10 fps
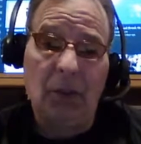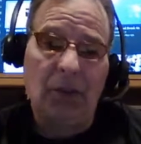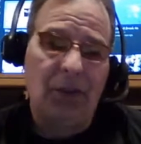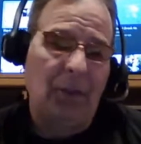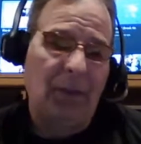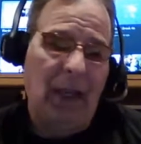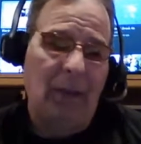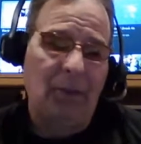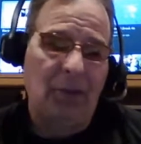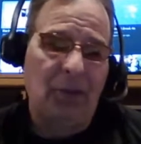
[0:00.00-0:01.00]

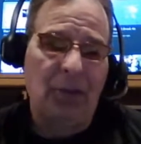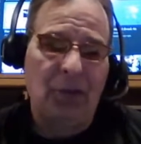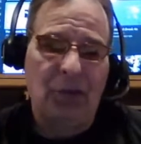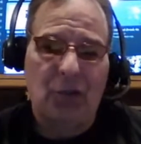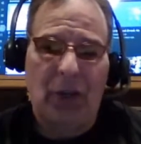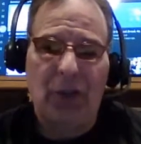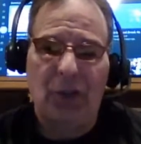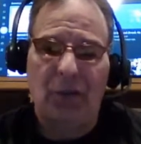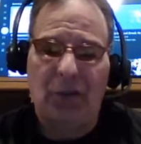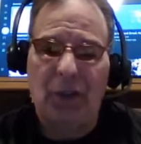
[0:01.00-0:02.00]
Sometimes the truth is
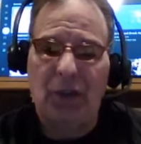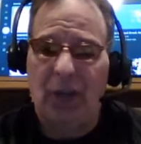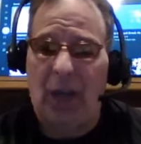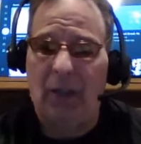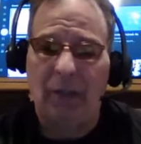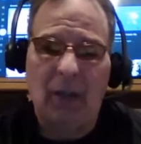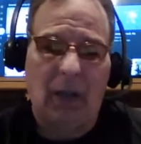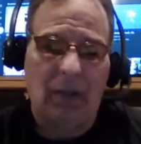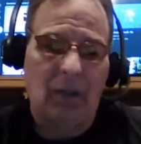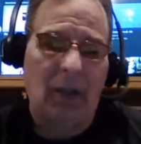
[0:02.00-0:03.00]
stranger than fiction. I don't
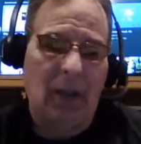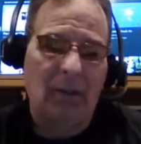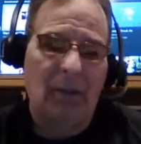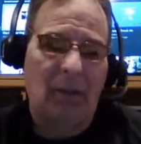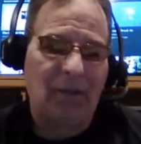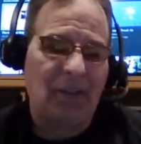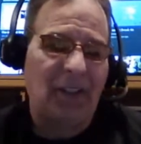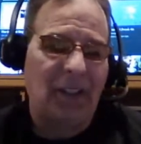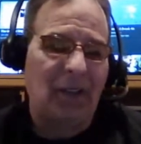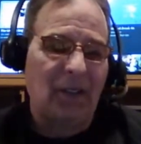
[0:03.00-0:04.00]
know. Well, I'm
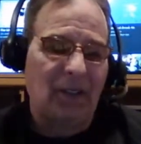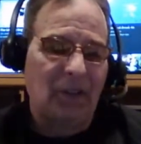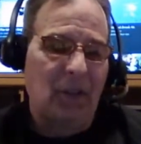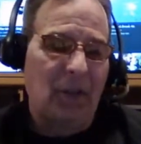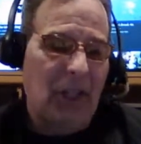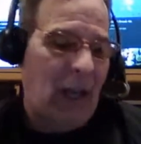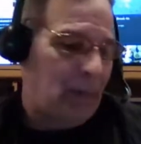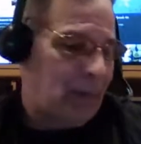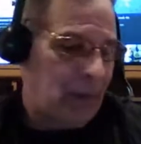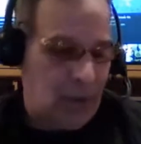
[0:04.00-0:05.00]
sitting here doing
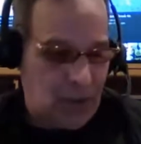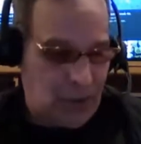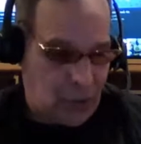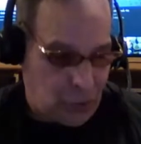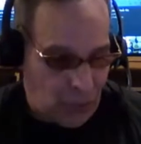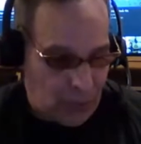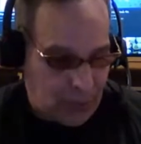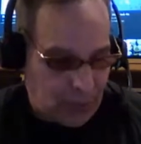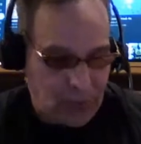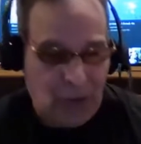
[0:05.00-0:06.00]
comedy and
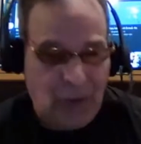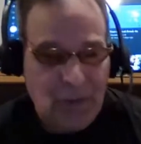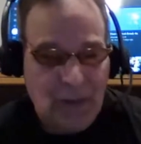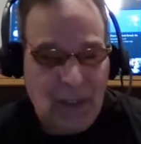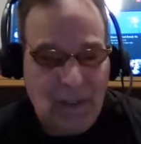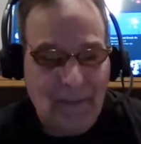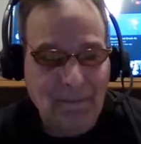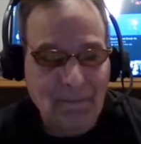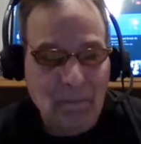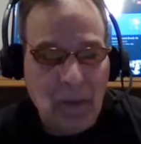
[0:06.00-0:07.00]
enjoying myself tonight.
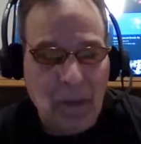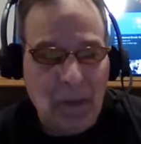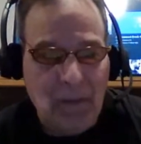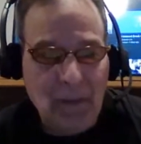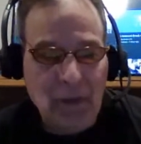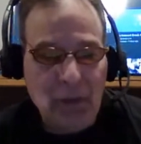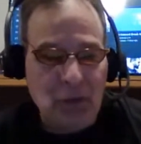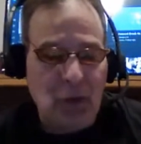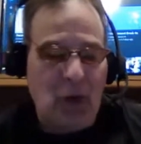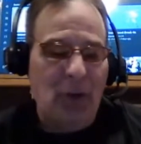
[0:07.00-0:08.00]

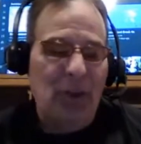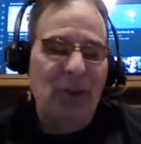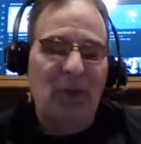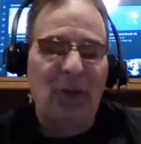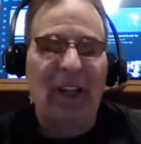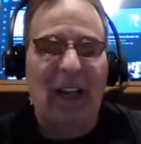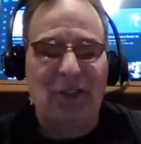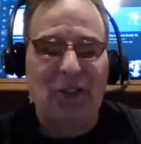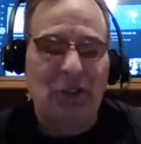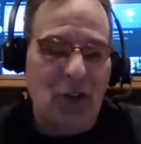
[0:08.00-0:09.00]
Stories, we
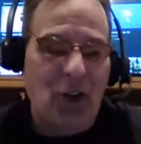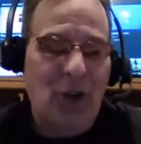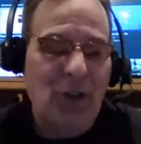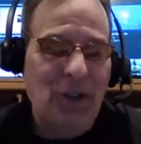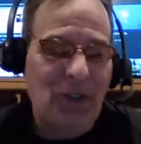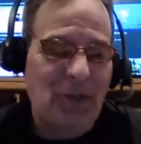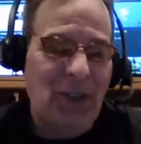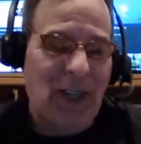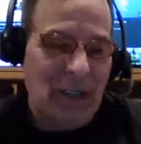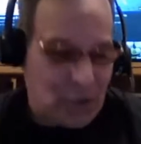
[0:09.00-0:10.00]
got stories.
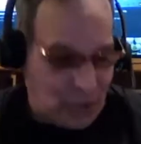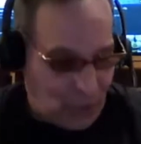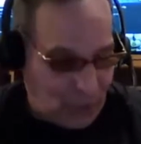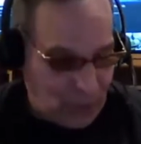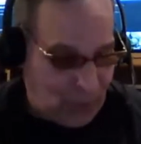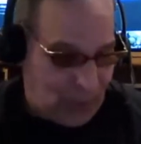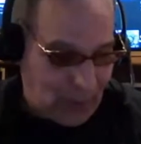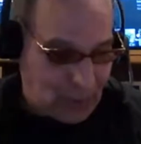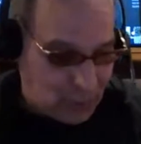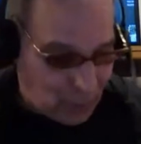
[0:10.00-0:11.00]
We got stories. We
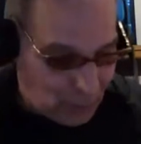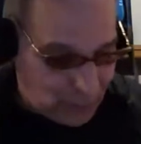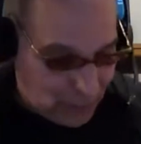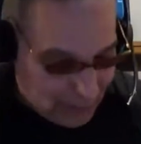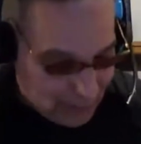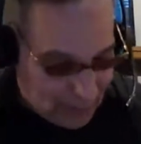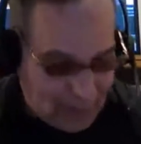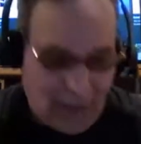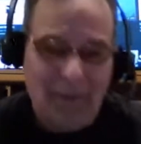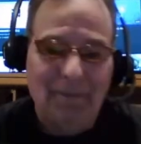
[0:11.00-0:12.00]
got stories.
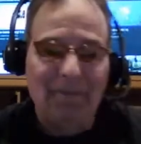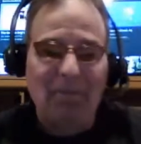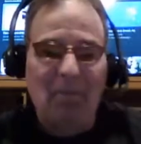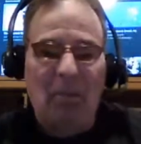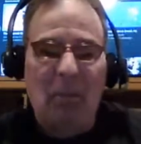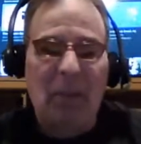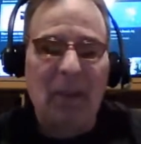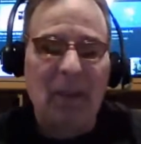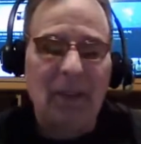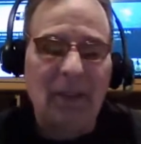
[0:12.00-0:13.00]
Allan,
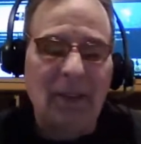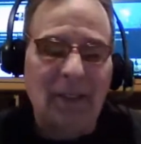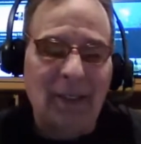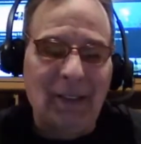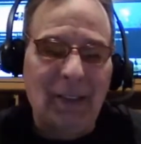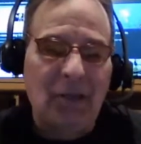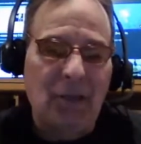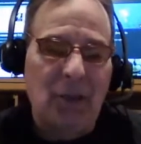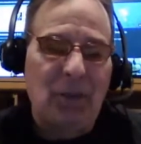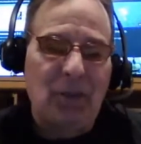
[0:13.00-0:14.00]
let's
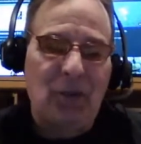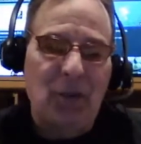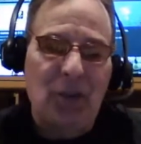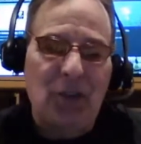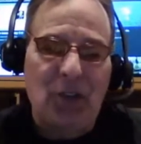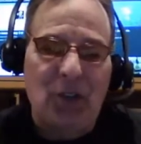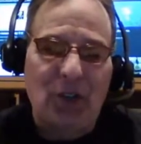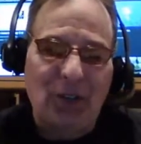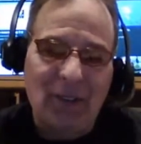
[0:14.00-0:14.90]
flip the switch here.